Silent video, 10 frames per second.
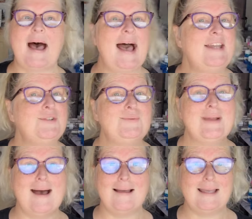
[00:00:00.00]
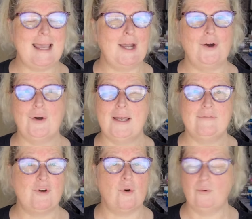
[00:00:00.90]
I do not care
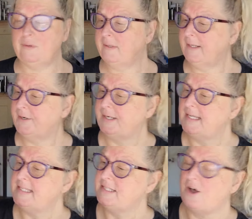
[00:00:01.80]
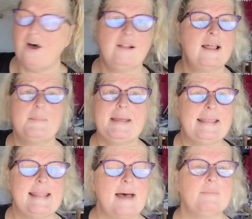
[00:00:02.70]
if gold glitter is all up
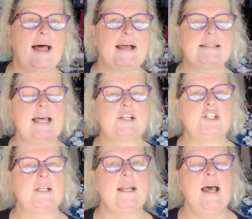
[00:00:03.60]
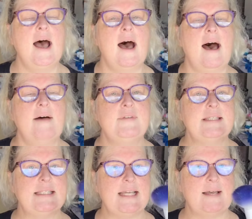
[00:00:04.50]
in that black section.
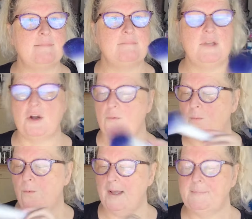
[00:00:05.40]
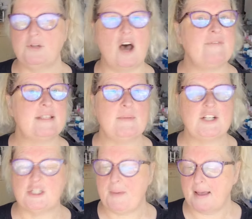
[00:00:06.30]
Obviously, I, wiped off as
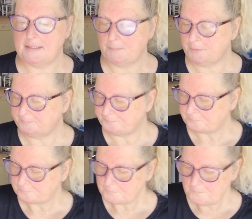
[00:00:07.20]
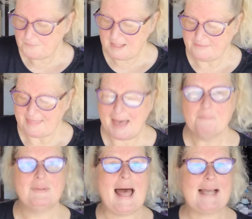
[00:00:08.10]
much as possible.
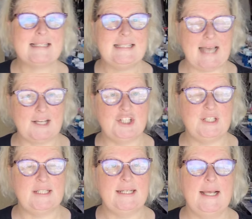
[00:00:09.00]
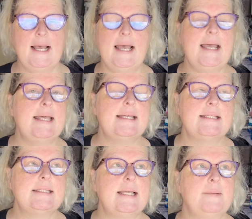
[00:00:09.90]
That black section
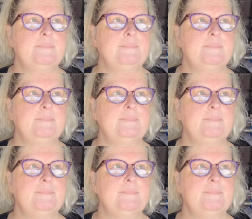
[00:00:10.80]
is...